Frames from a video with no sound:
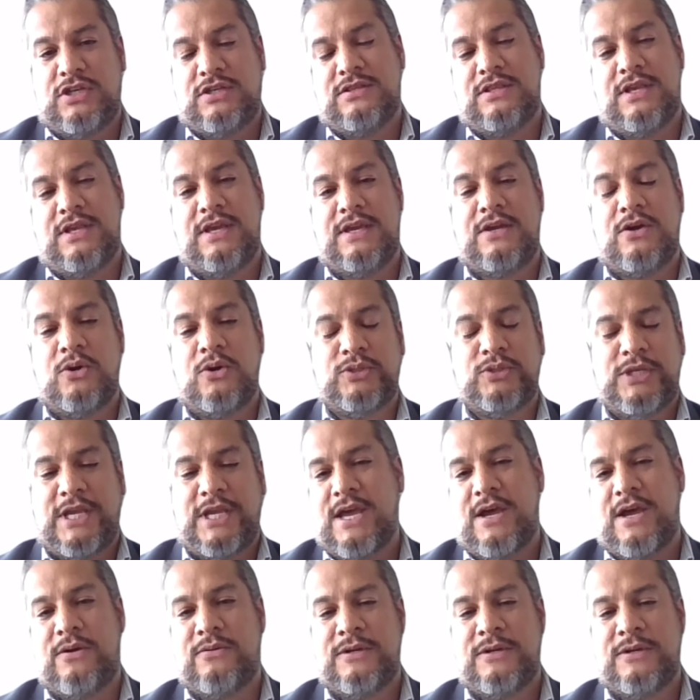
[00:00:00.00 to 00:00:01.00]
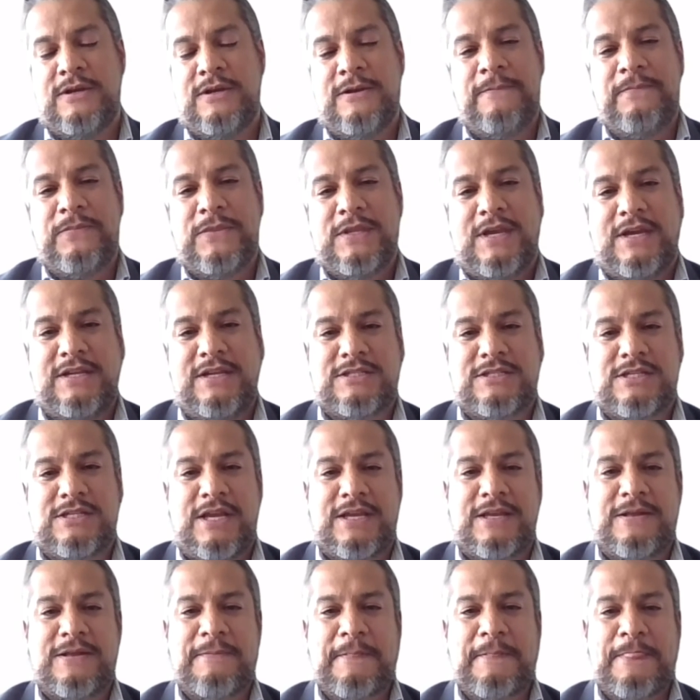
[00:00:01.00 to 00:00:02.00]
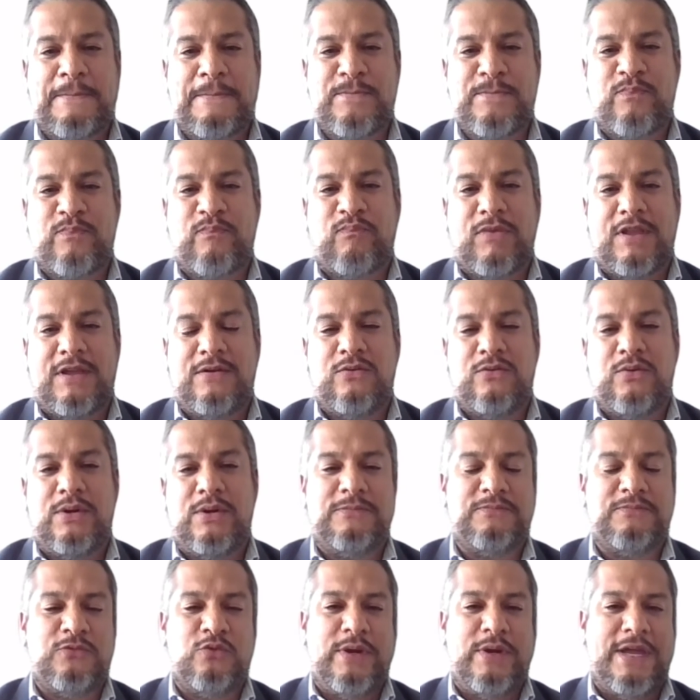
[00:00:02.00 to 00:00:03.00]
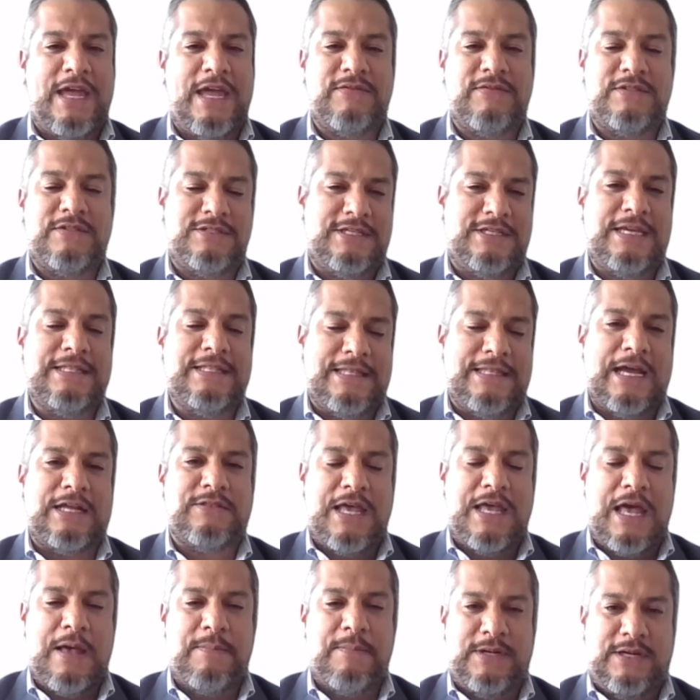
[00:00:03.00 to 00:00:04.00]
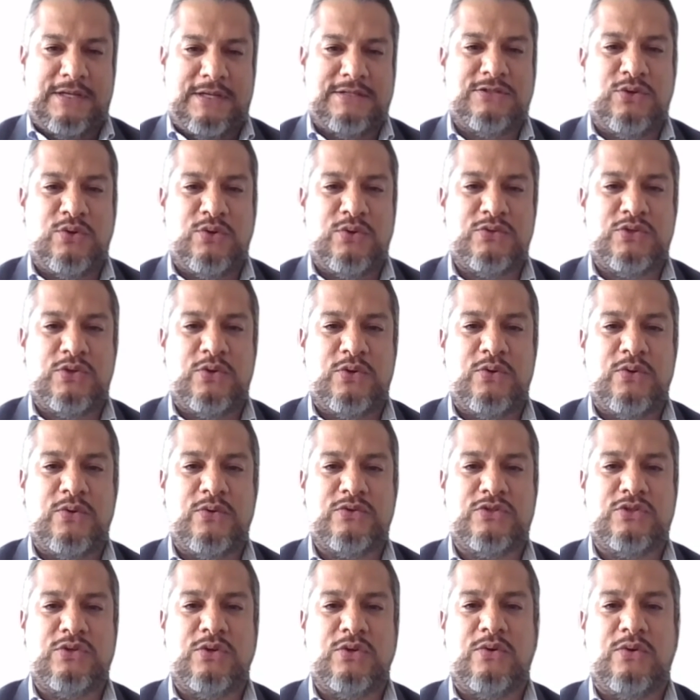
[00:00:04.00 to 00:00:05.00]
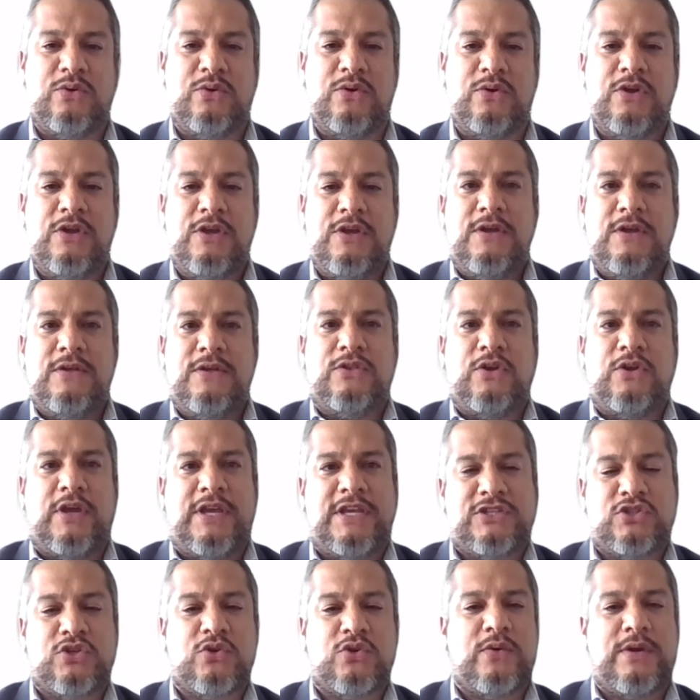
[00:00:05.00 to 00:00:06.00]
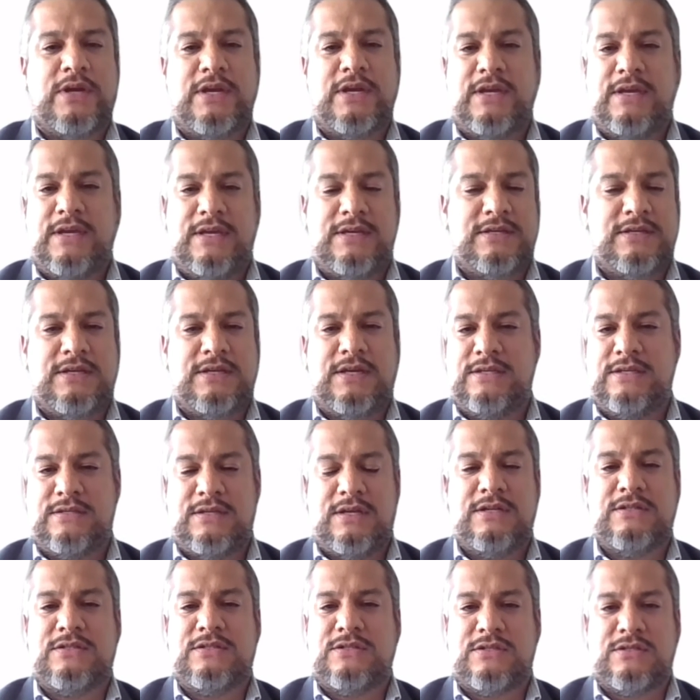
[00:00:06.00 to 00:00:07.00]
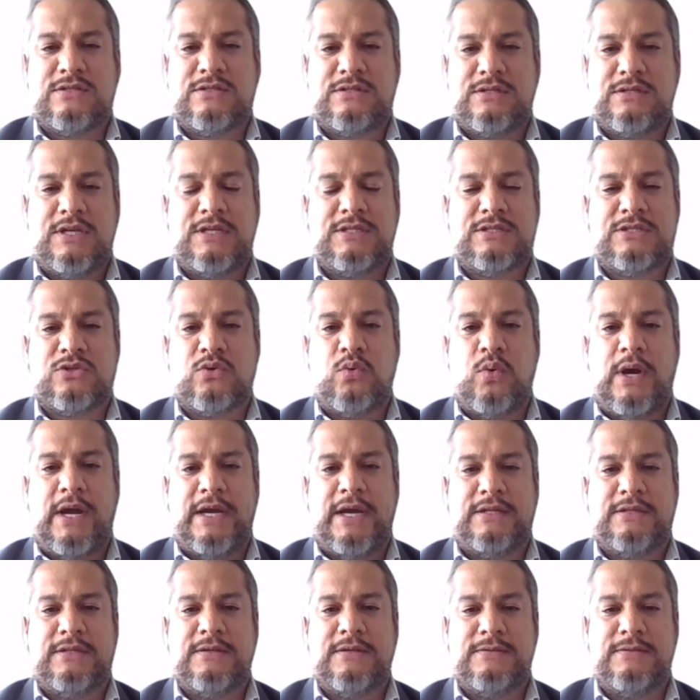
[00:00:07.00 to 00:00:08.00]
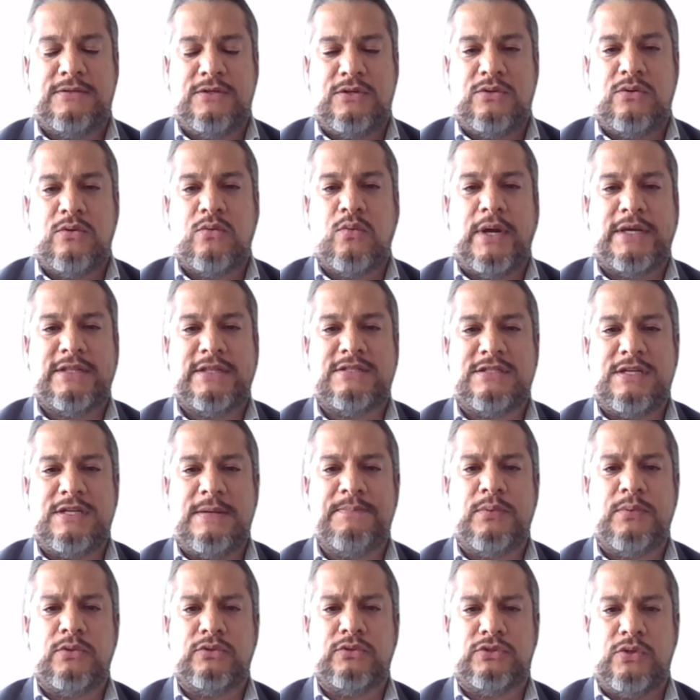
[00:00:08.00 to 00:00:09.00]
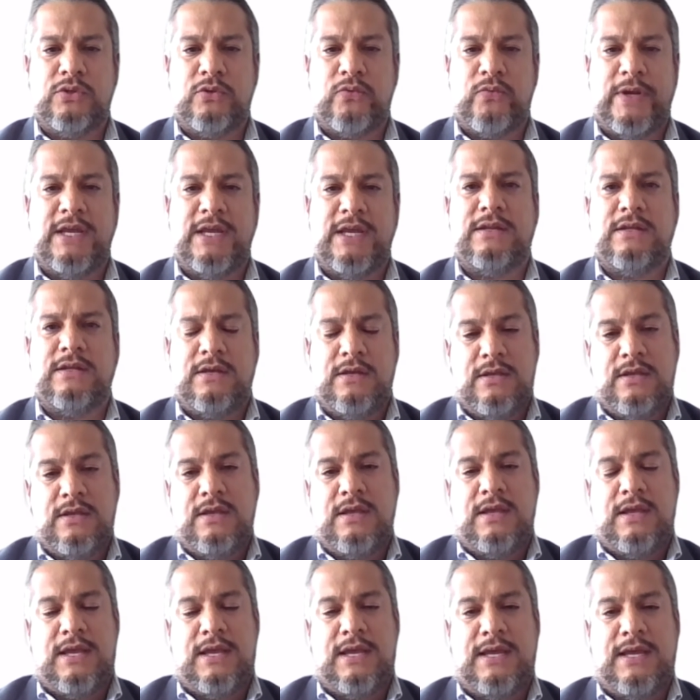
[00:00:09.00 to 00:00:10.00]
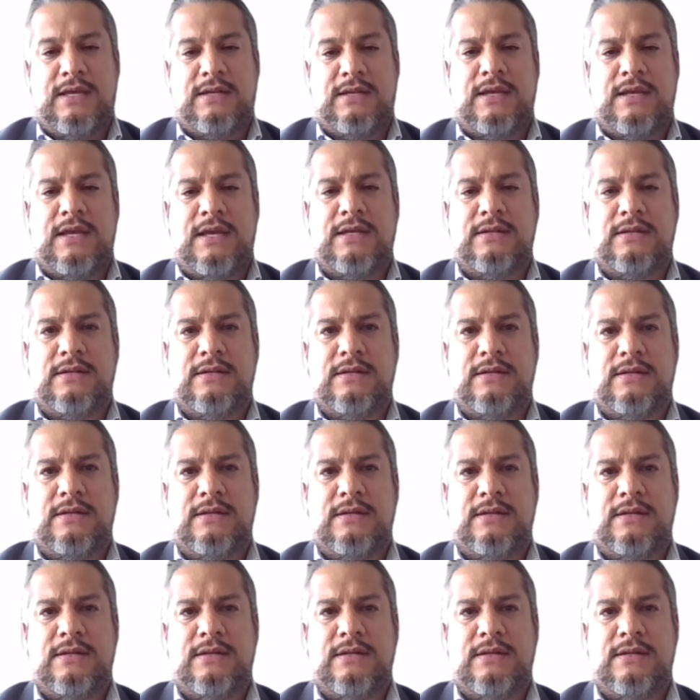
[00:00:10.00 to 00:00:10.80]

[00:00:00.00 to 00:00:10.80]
and they go down? And it's like, well, we haven't seen that happening. So the history it's quite quite simple to read, and